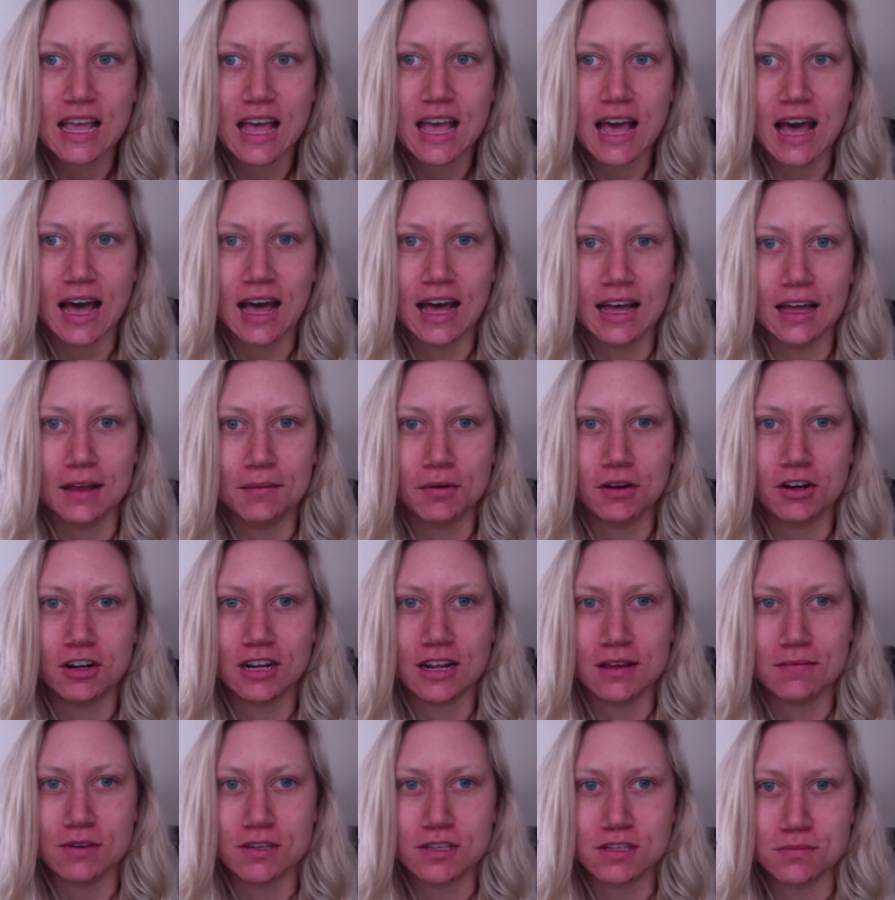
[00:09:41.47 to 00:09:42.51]
Her
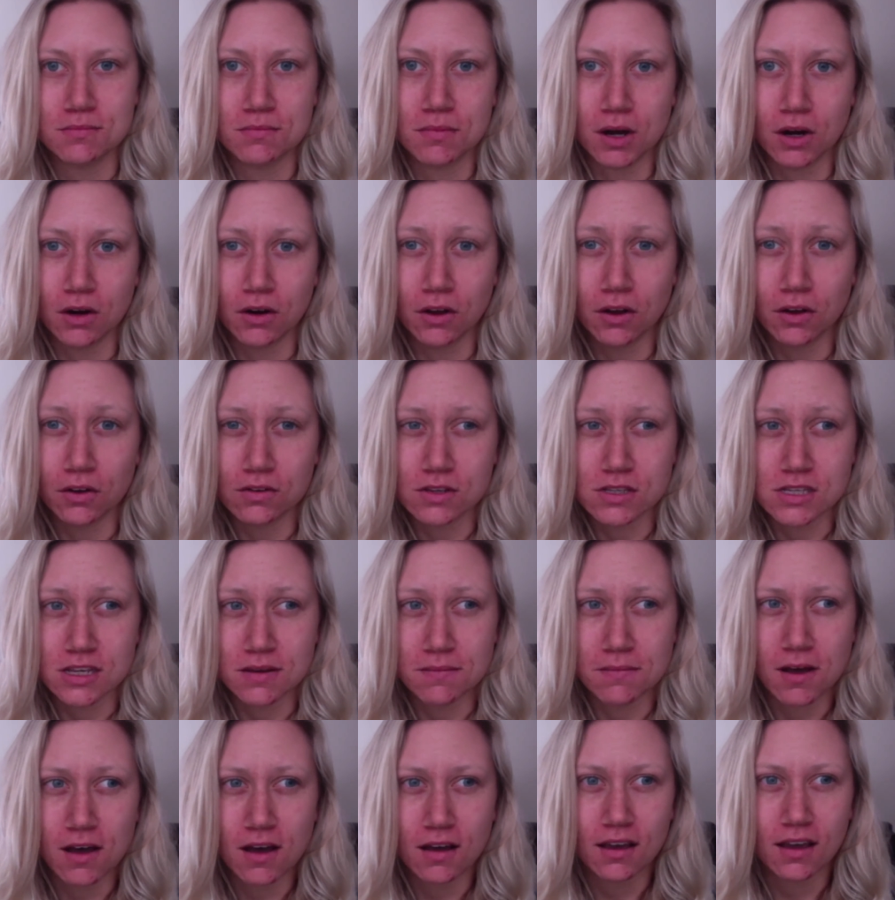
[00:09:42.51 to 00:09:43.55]
name is Margot
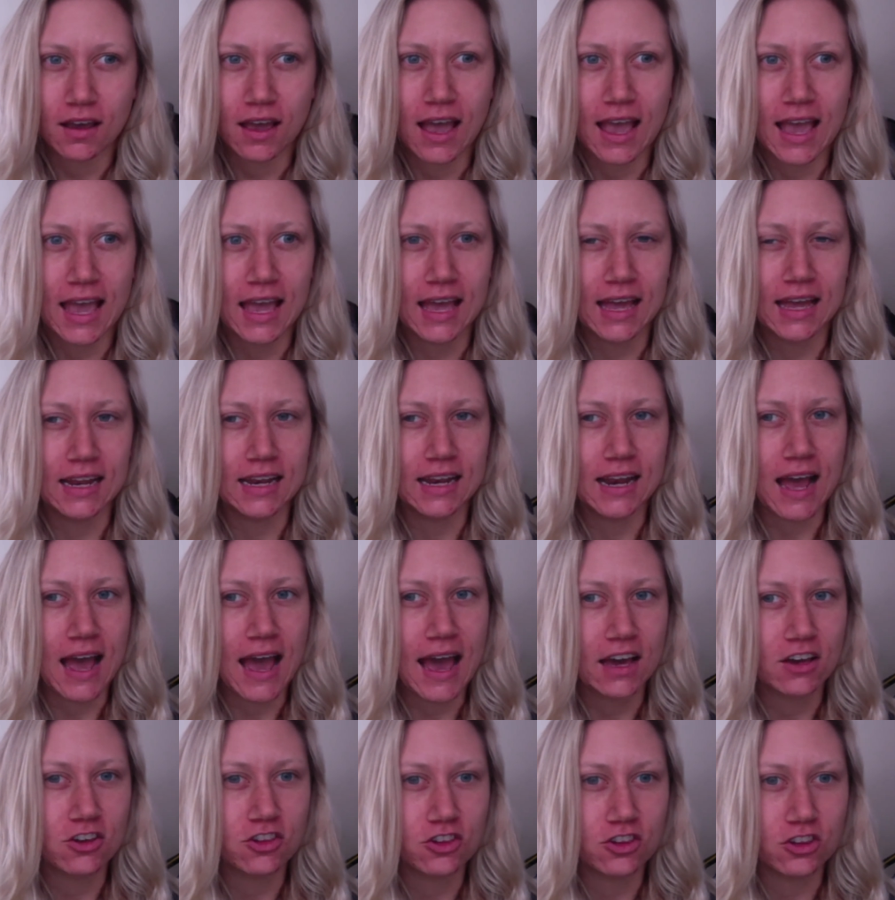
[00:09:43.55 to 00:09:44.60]
Zemock, and
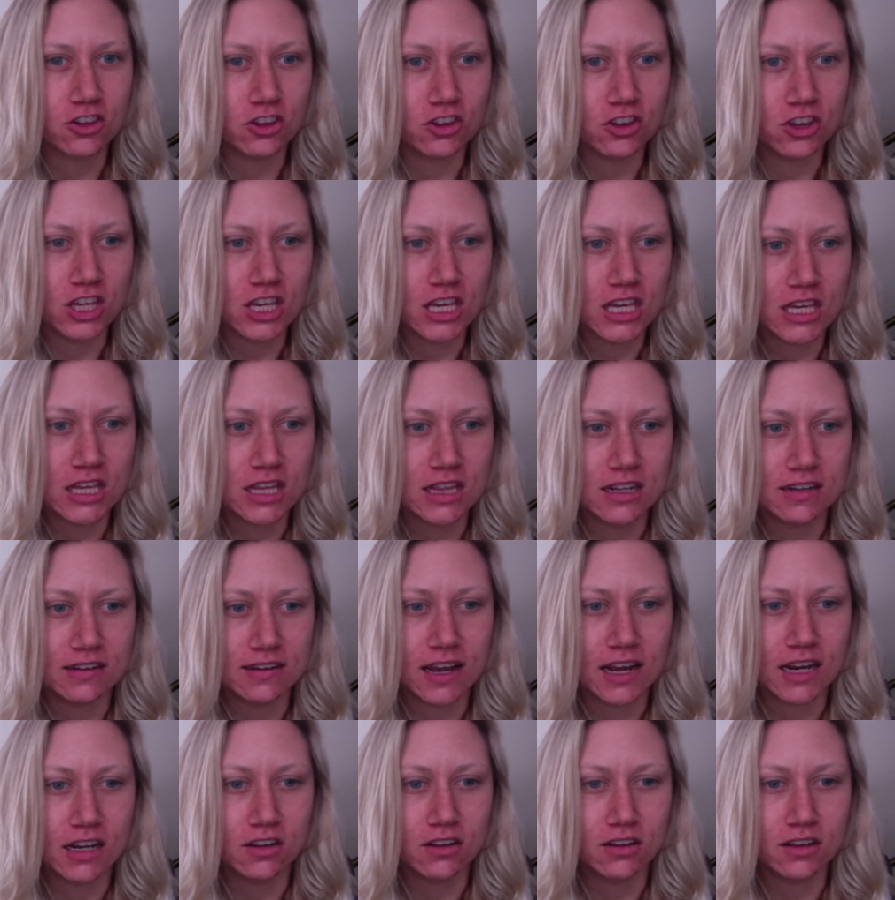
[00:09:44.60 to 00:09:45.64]
actually the
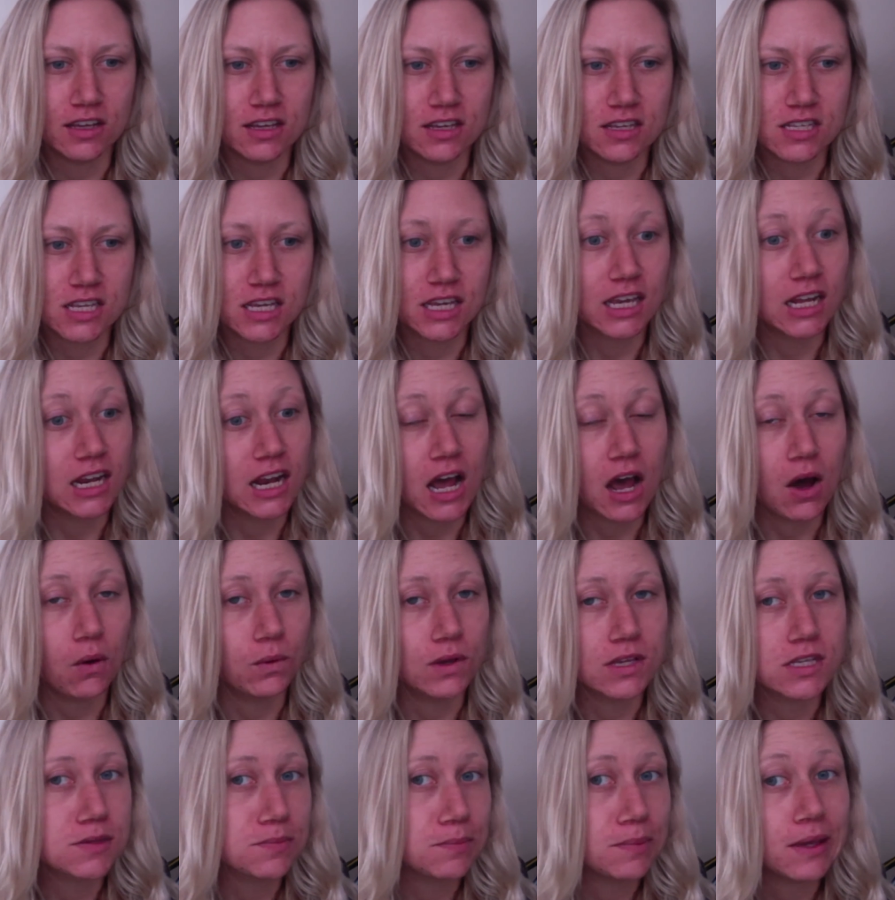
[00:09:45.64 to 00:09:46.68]
title is It Can
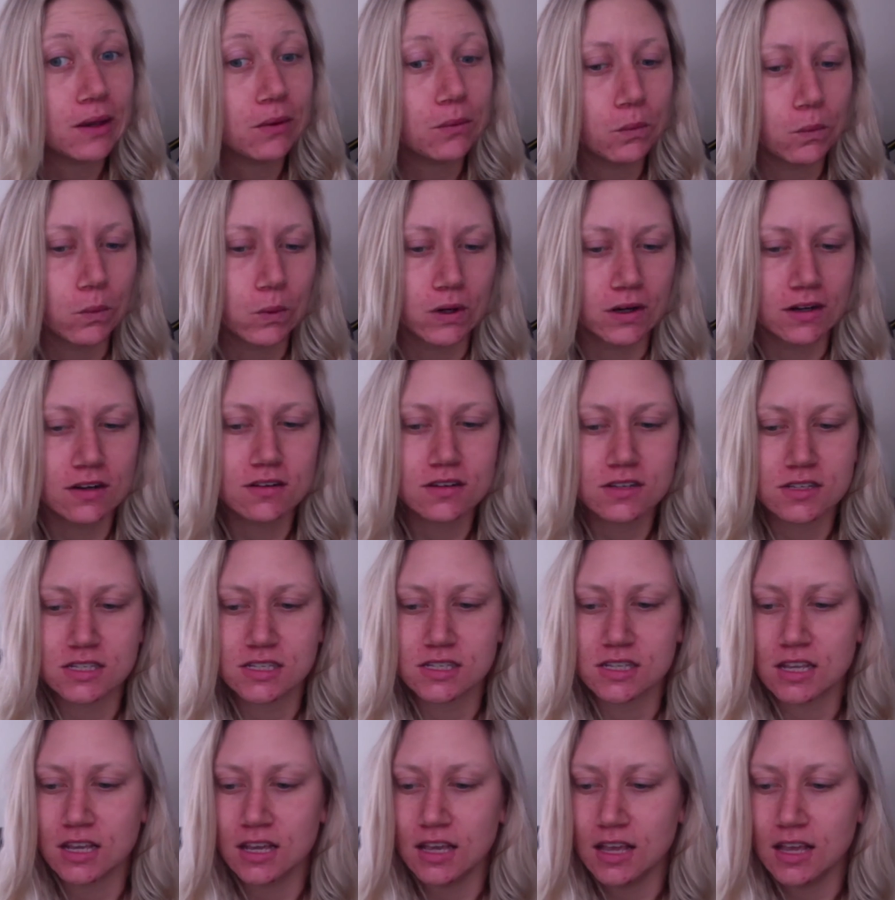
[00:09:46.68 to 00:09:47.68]
Always Be Worse.